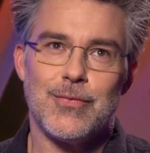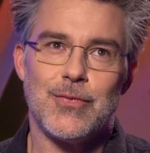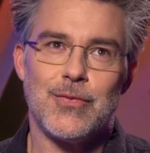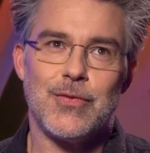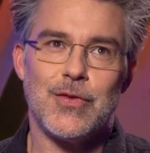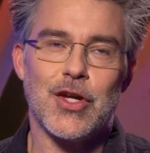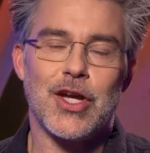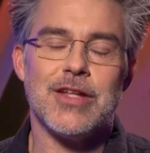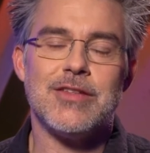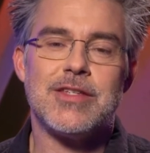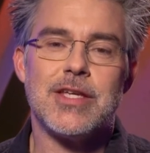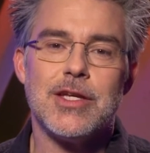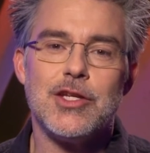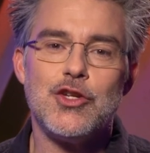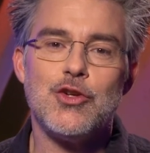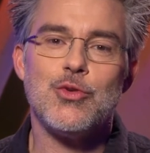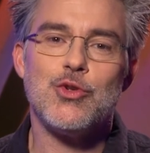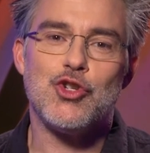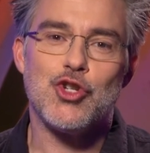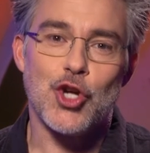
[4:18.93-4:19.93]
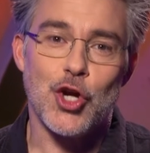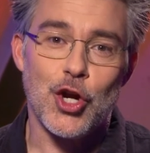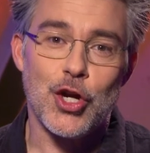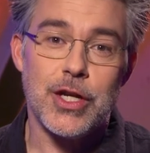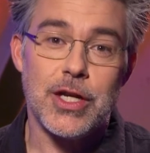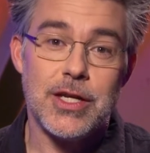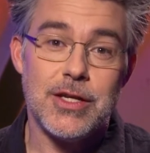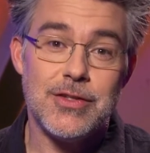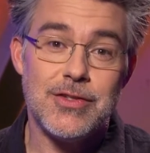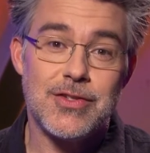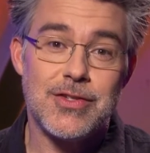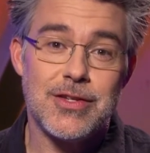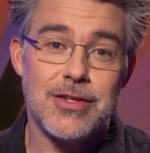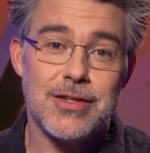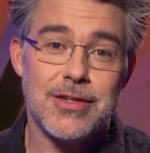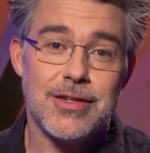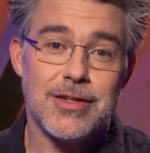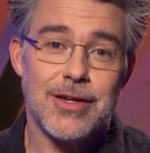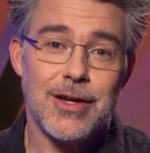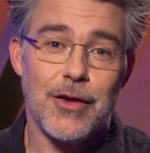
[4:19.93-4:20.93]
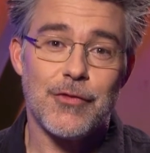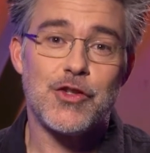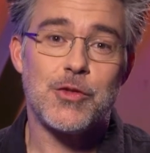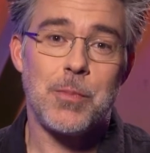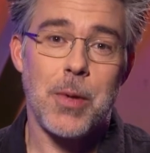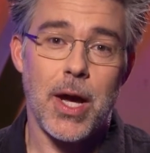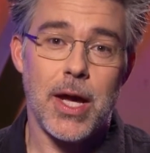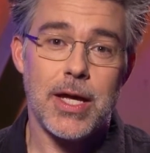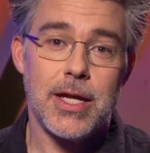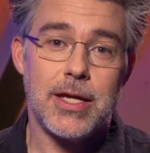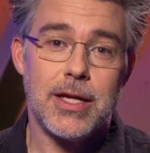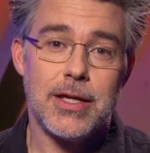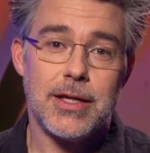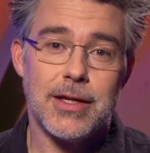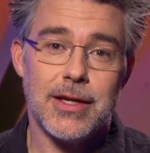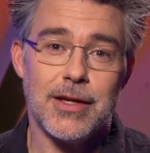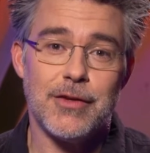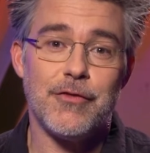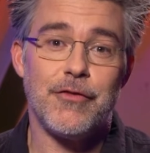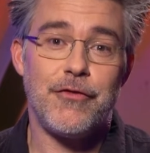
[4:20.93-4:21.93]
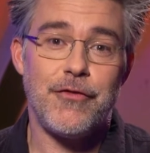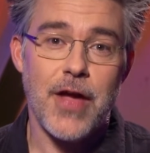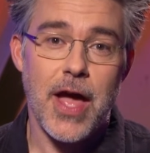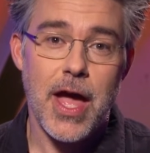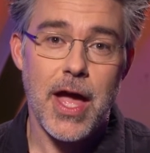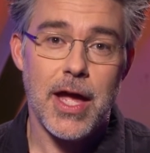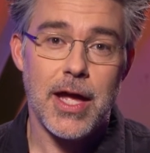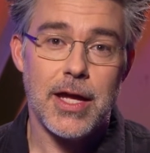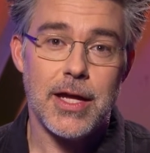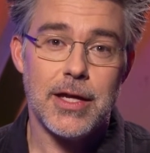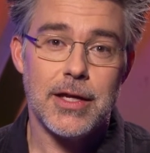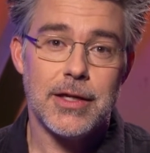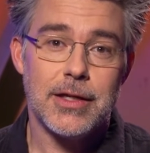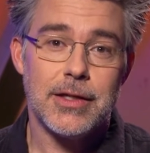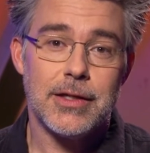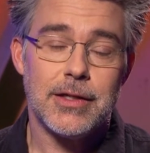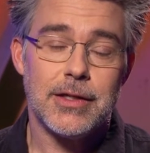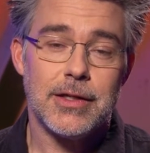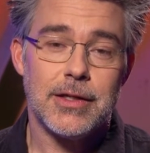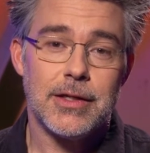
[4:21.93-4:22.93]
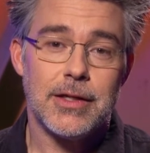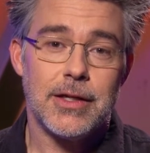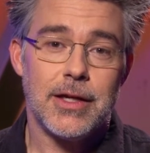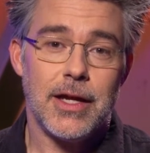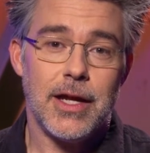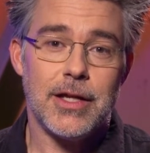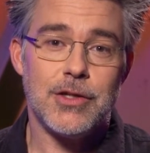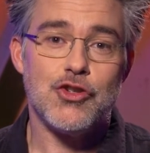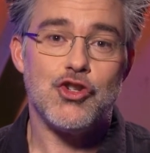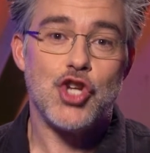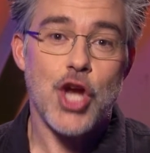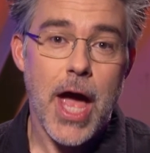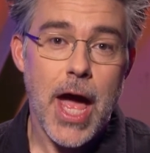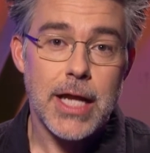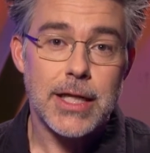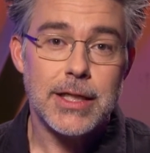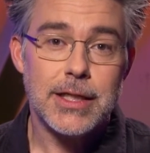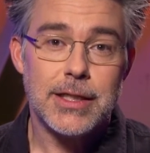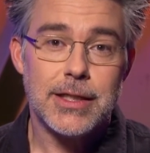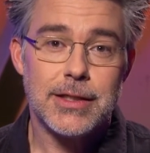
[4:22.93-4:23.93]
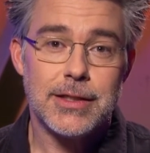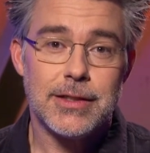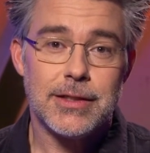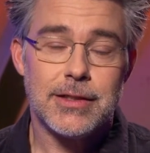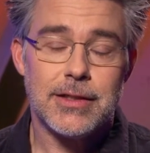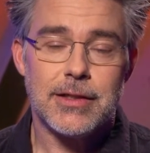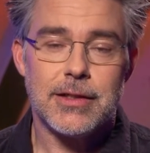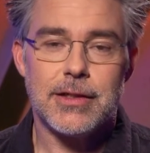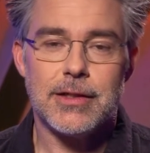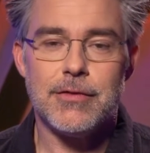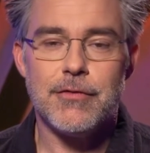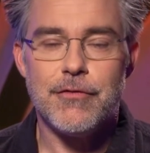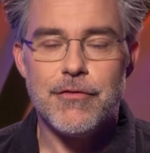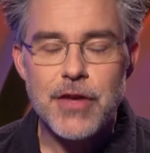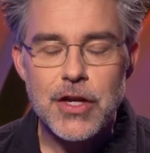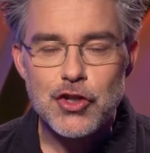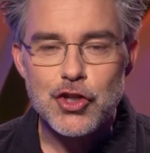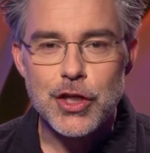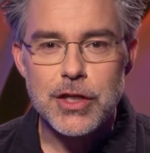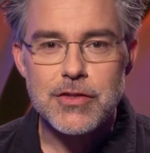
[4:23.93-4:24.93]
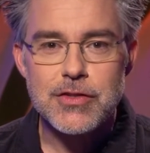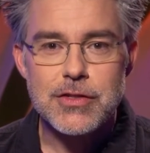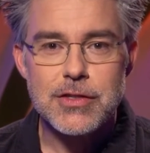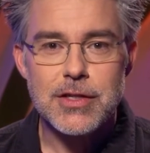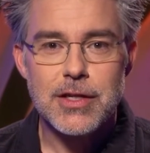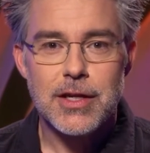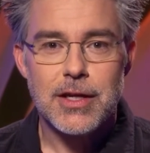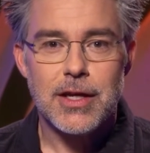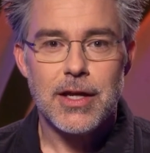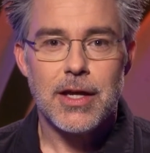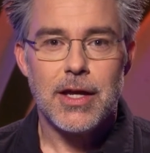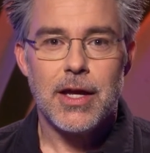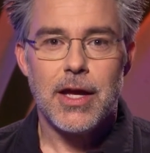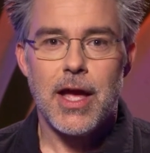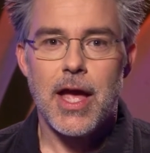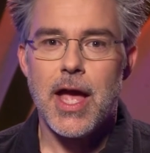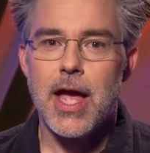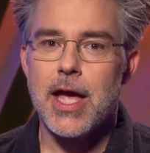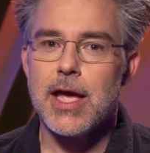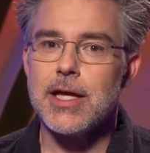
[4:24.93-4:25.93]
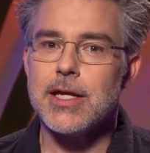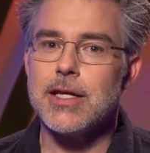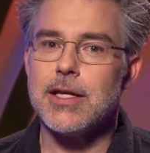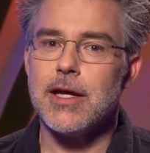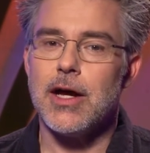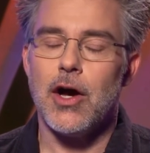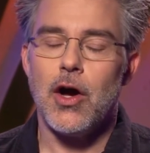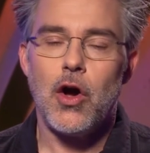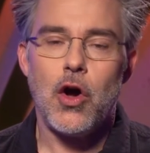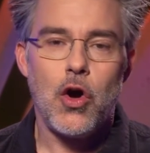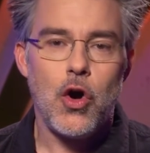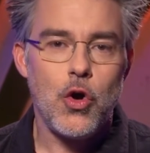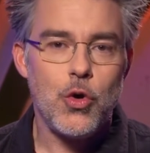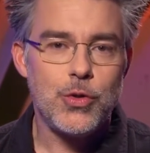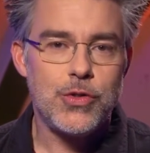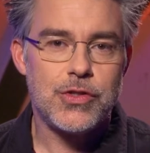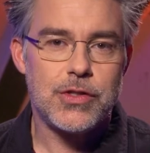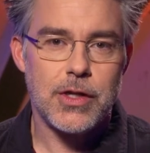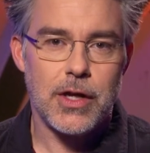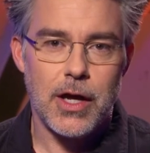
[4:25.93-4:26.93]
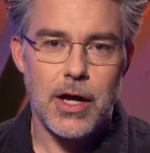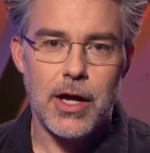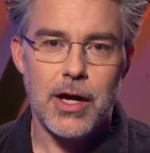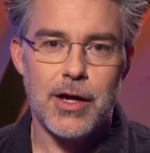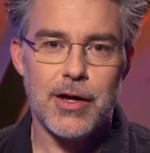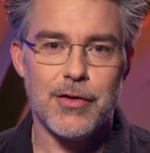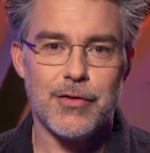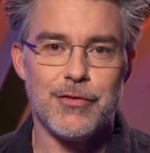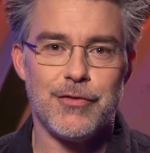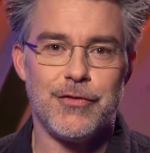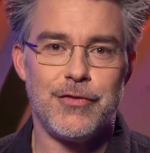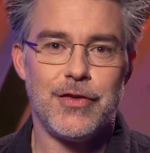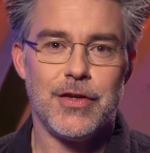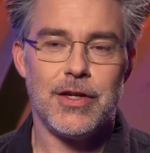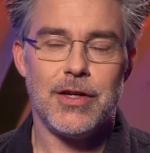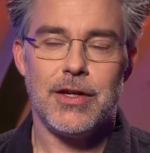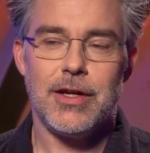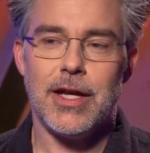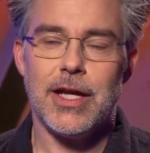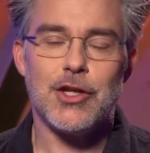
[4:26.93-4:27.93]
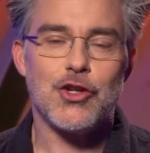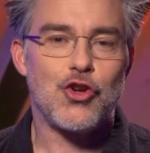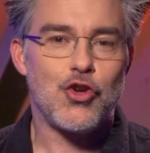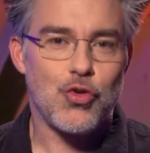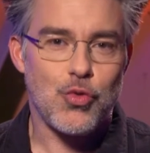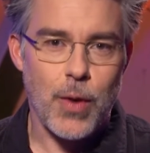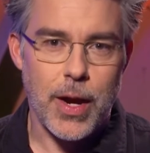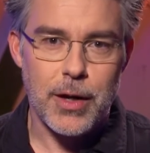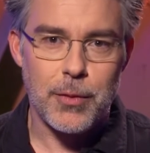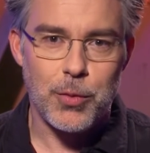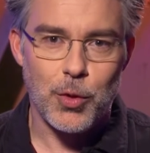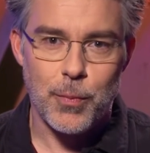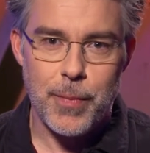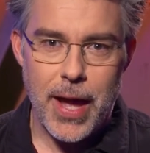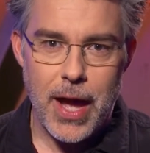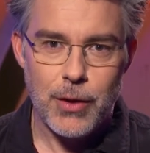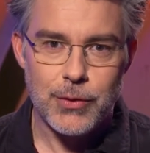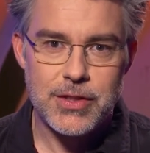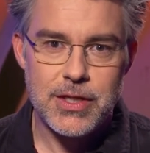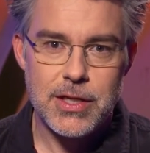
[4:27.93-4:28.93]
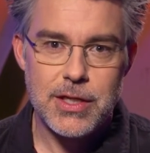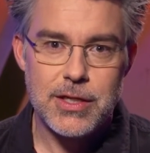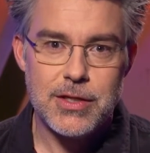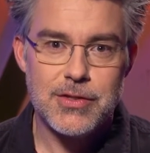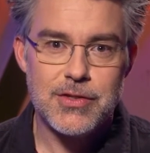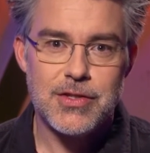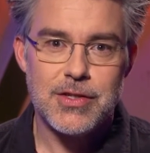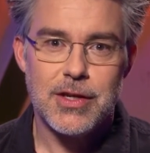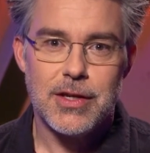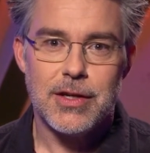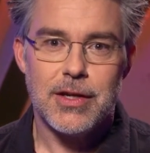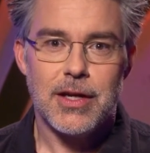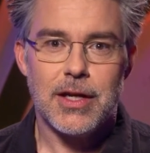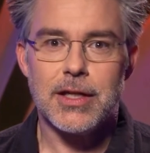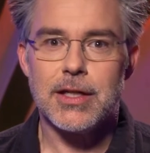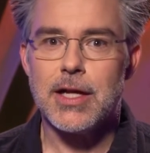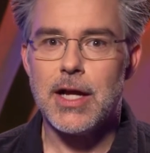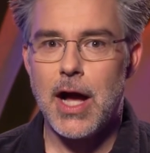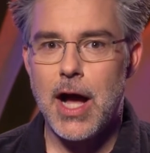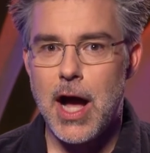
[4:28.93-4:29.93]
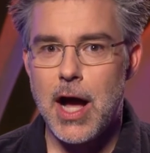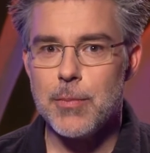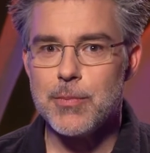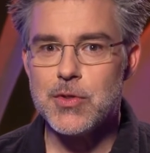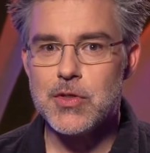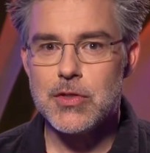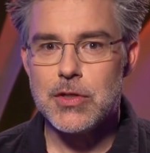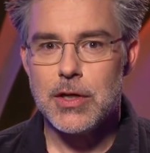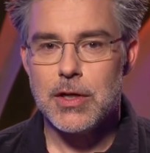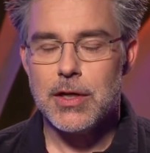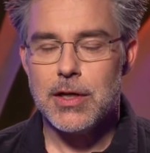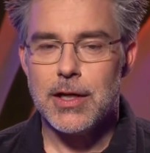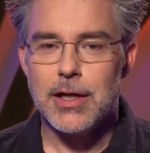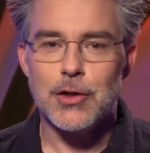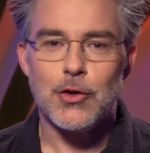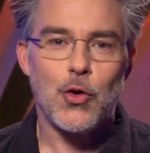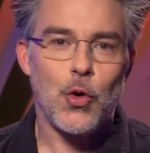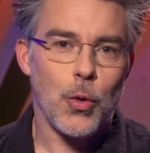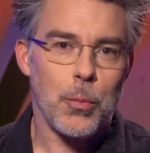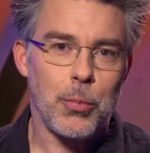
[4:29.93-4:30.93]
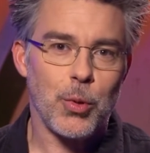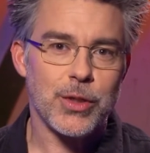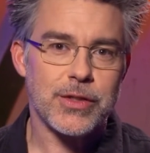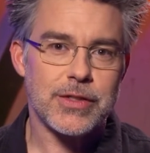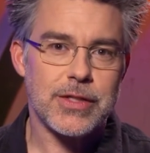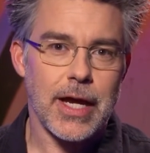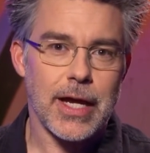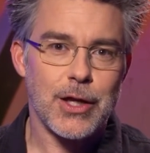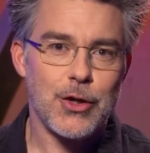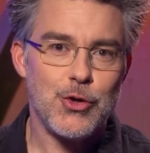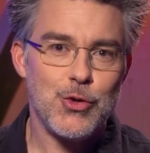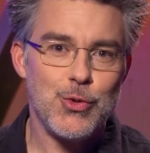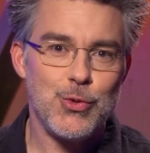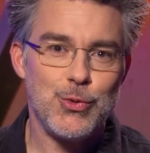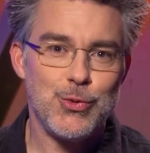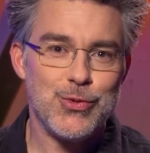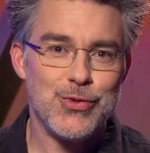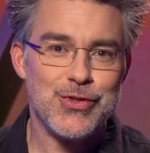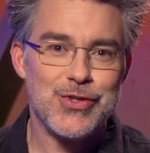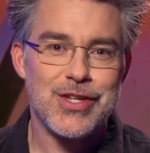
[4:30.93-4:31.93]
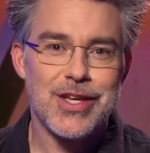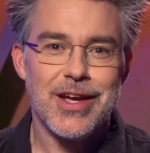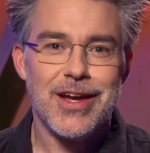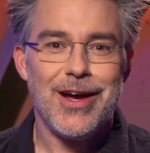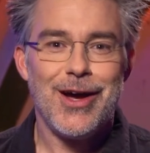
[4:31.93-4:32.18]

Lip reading: the continued journeys of Spike and Faye and Jet and Vicious and a host of incredible bounties and cops and corporate tycoons.